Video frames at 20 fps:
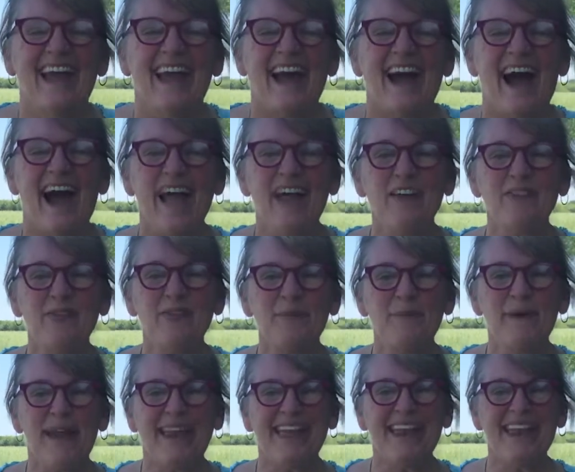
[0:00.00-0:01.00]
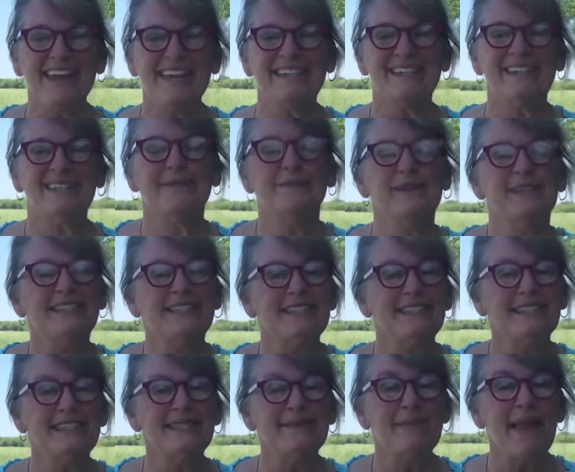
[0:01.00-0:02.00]
Hi everybody, it's Mrs.
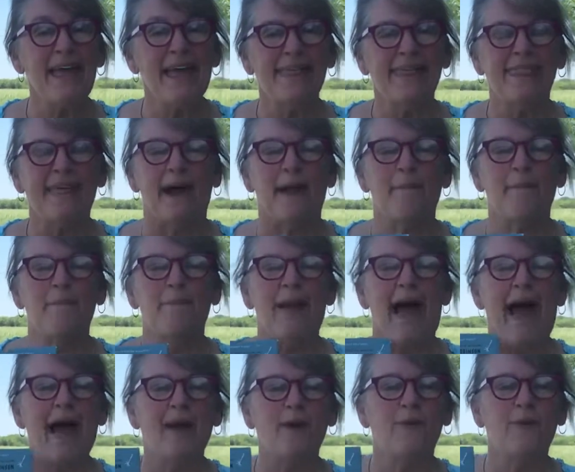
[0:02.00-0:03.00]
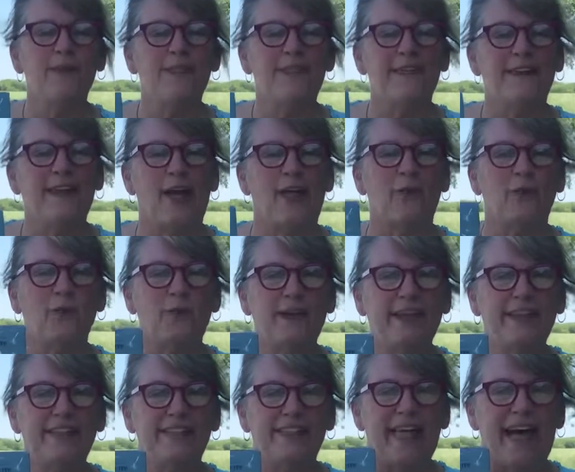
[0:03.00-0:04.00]
Smith. I'm back with another
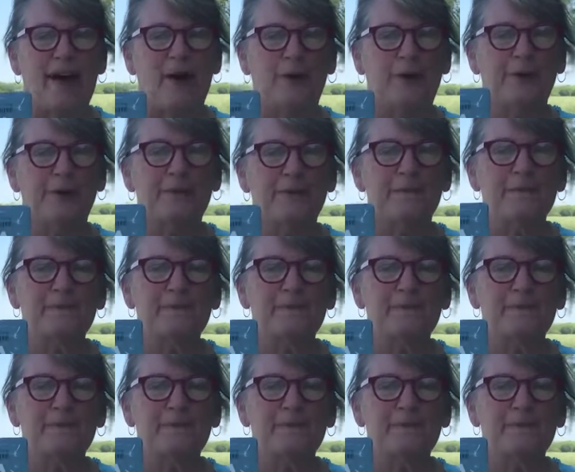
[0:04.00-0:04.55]
read aloud.